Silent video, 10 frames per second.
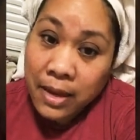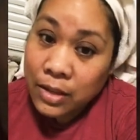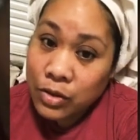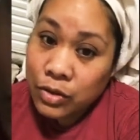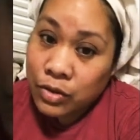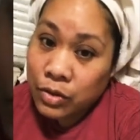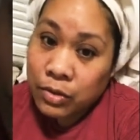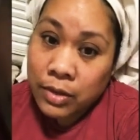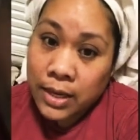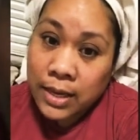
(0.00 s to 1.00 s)

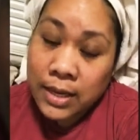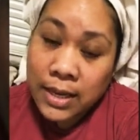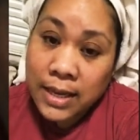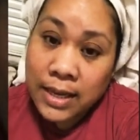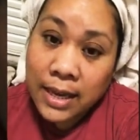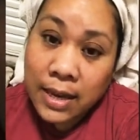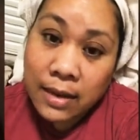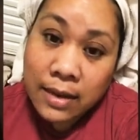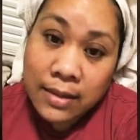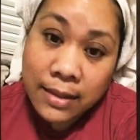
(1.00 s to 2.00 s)
showing,
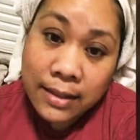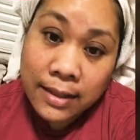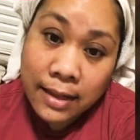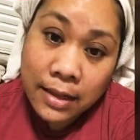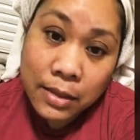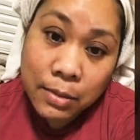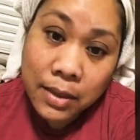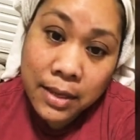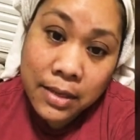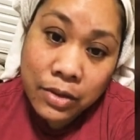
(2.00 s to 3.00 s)
the dark
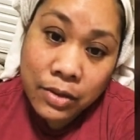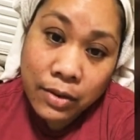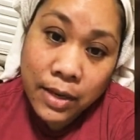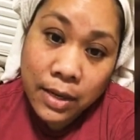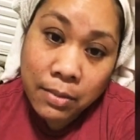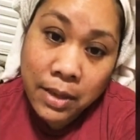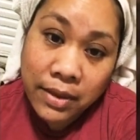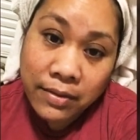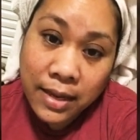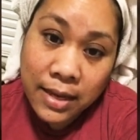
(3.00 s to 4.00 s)
spot is showing on my
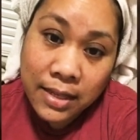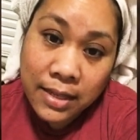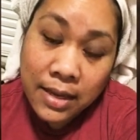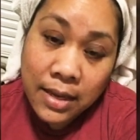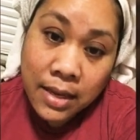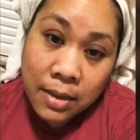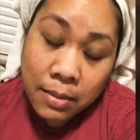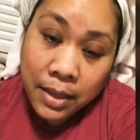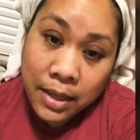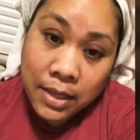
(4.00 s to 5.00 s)
face,
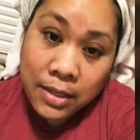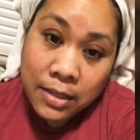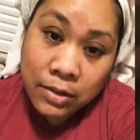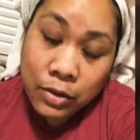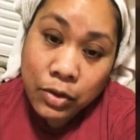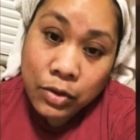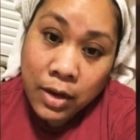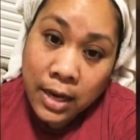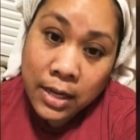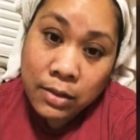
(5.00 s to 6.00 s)
but I still
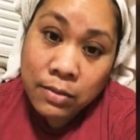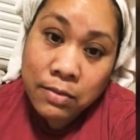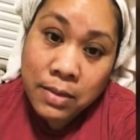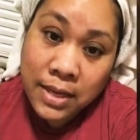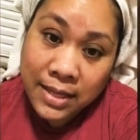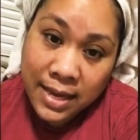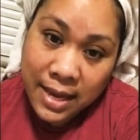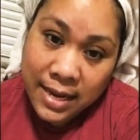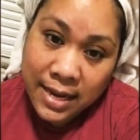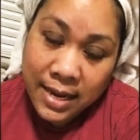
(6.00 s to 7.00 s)
try to
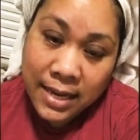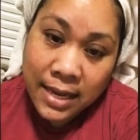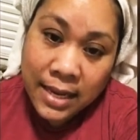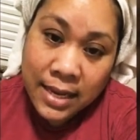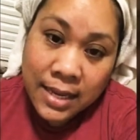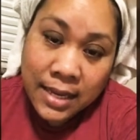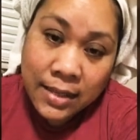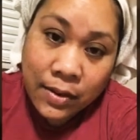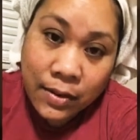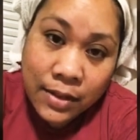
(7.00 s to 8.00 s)
maintain it.
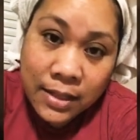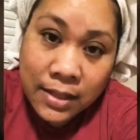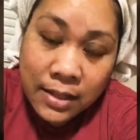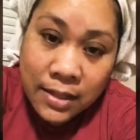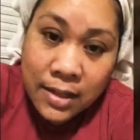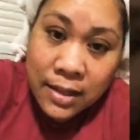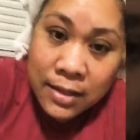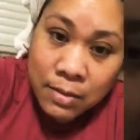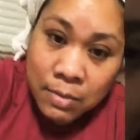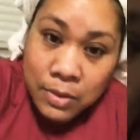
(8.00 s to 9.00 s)
So this is
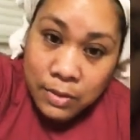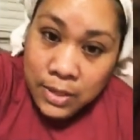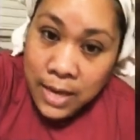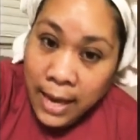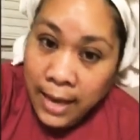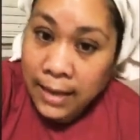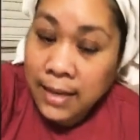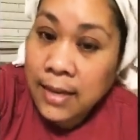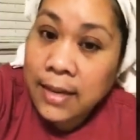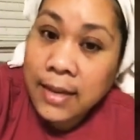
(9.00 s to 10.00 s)
another beauty
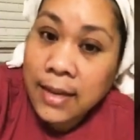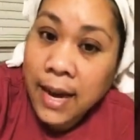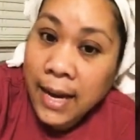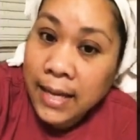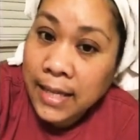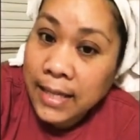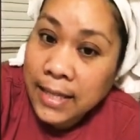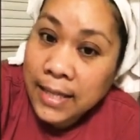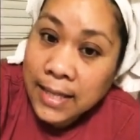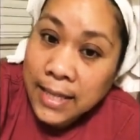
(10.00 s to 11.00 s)
hack
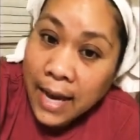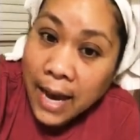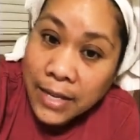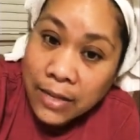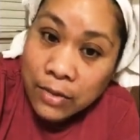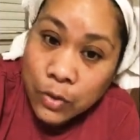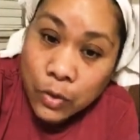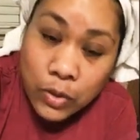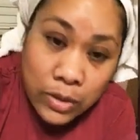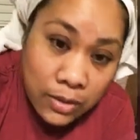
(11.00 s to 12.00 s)
I
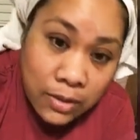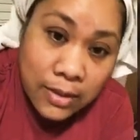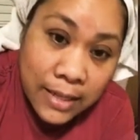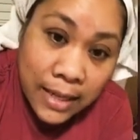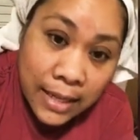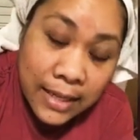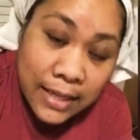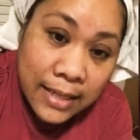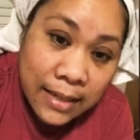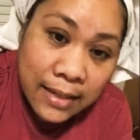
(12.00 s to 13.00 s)
used, like
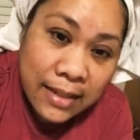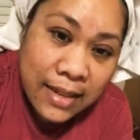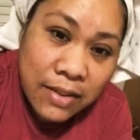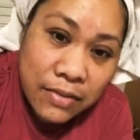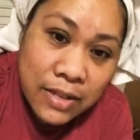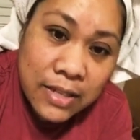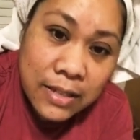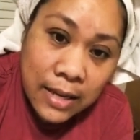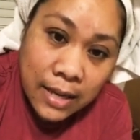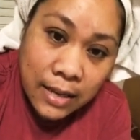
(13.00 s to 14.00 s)
not every
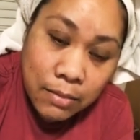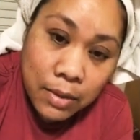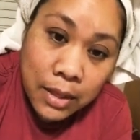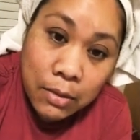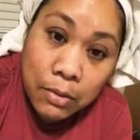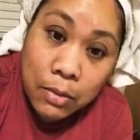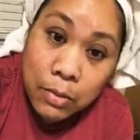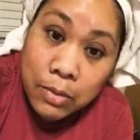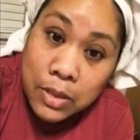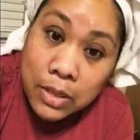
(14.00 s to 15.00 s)
day, but it
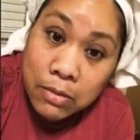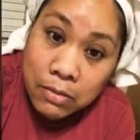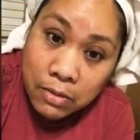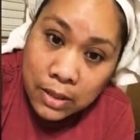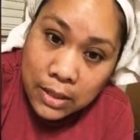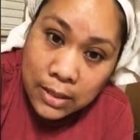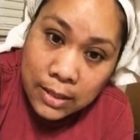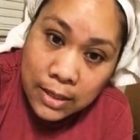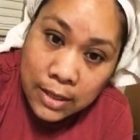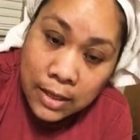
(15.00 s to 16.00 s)
would be
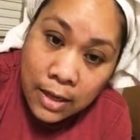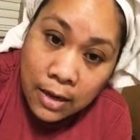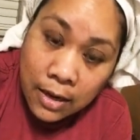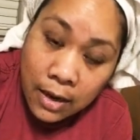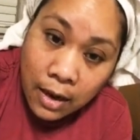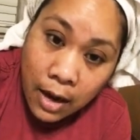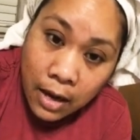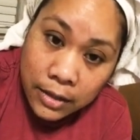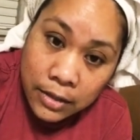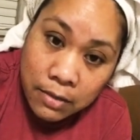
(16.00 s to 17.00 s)
really
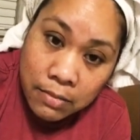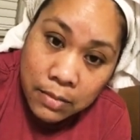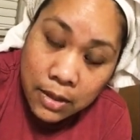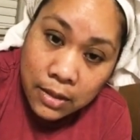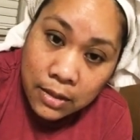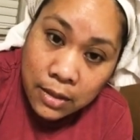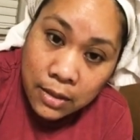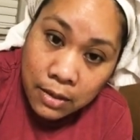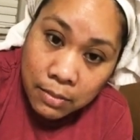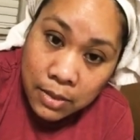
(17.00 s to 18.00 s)
awesome. It's
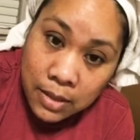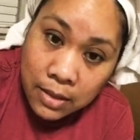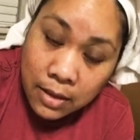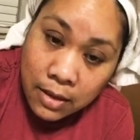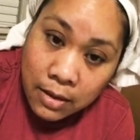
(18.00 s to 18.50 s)
gonna be